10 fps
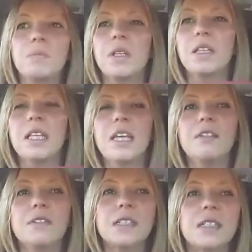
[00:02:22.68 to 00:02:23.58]

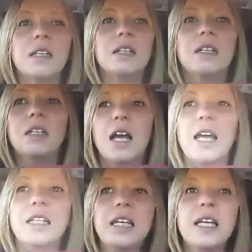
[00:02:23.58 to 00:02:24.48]
beliefs
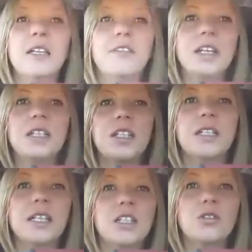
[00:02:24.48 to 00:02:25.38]
and negative energies and